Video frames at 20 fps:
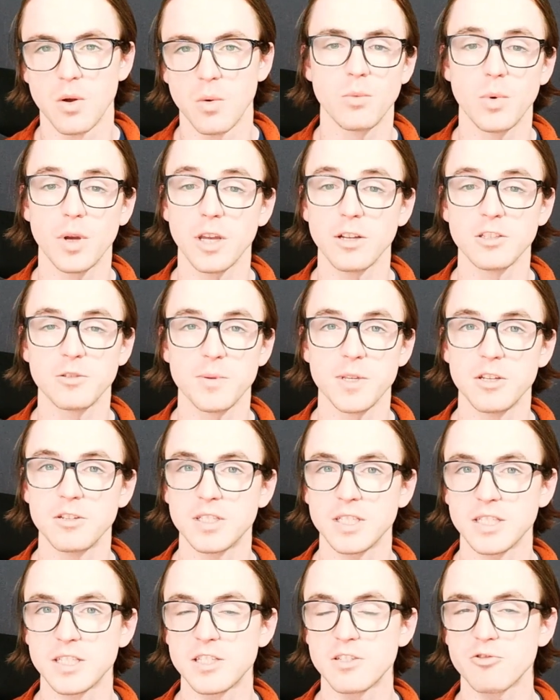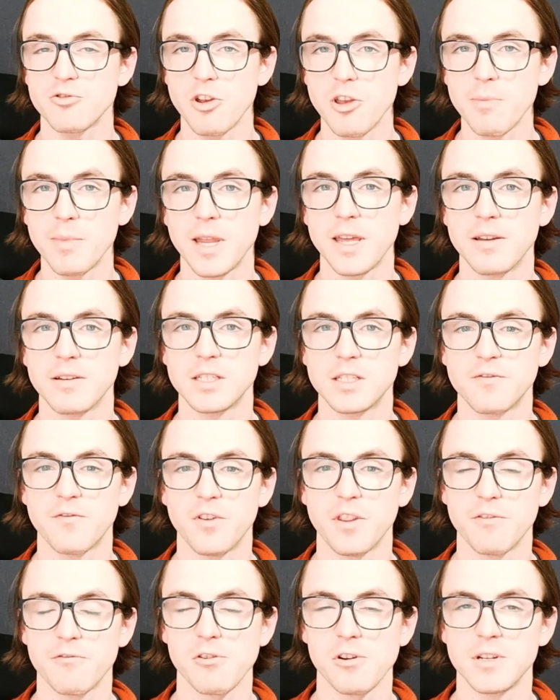We're going to be using Streamlit for
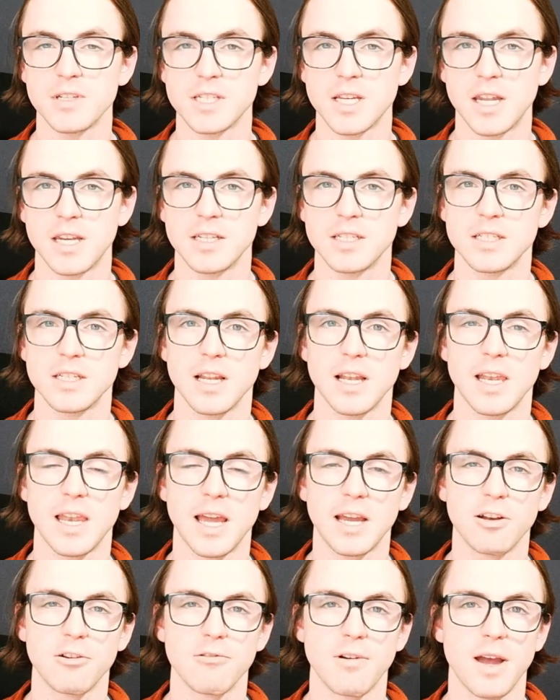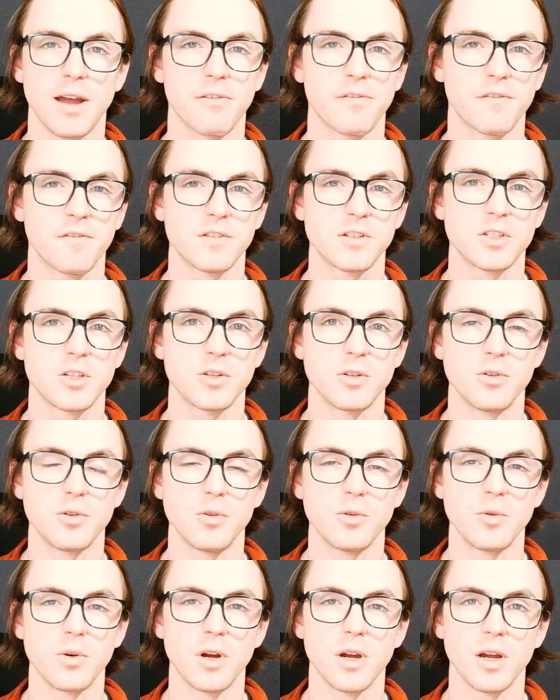the front end, LangGraph
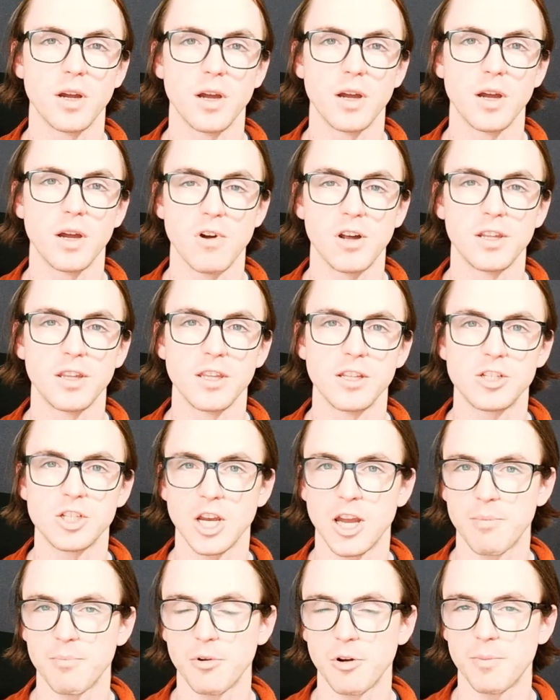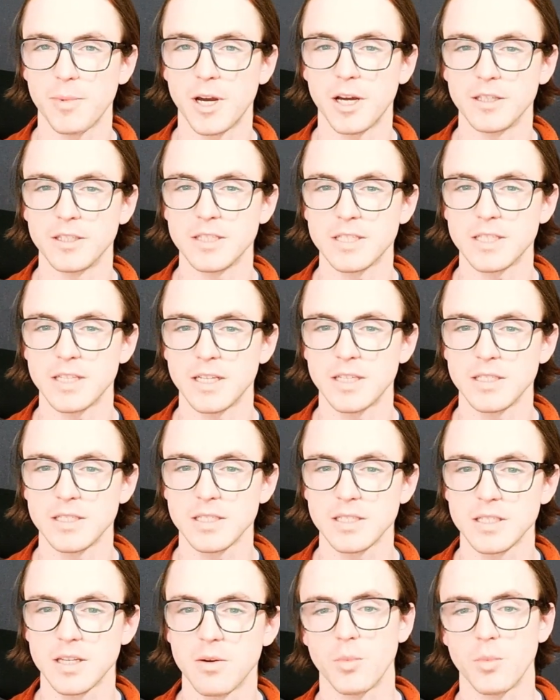to run the chatbot behind the scenes.